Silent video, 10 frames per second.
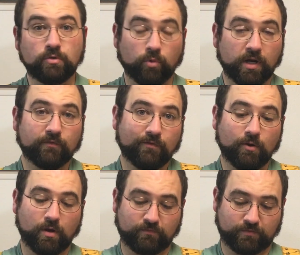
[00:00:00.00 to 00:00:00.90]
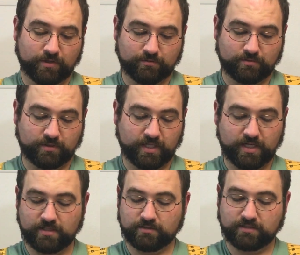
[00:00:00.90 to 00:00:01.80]
this could work out very well for you
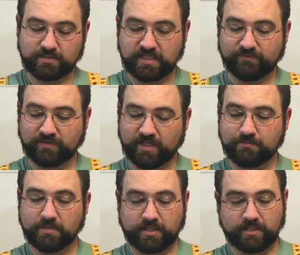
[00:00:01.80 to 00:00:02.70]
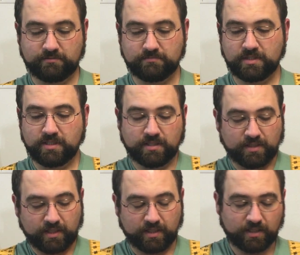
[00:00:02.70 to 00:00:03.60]
and could save a lot of money
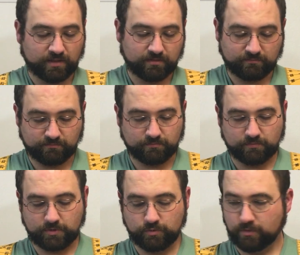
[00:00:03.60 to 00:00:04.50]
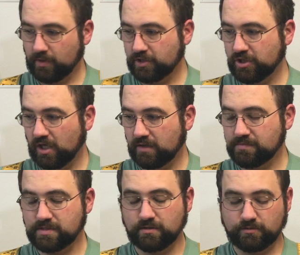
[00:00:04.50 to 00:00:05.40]
and do a great
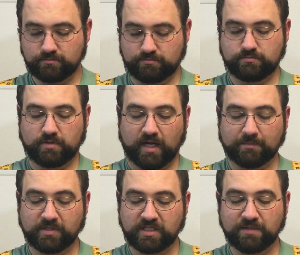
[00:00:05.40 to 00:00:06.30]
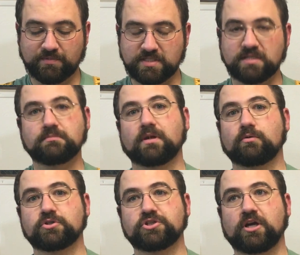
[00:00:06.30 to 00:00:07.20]
job. So I'm going to keep this
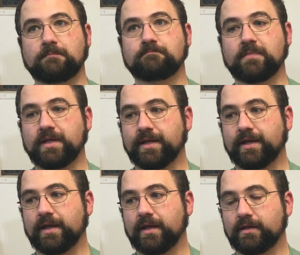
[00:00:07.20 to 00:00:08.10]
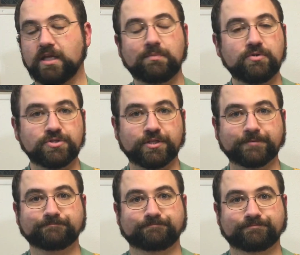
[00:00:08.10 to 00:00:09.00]
in my workshop and keep
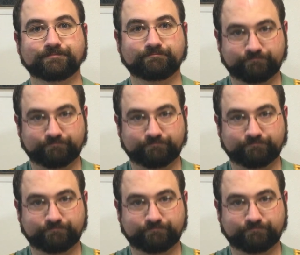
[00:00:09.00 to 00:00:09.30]
using it.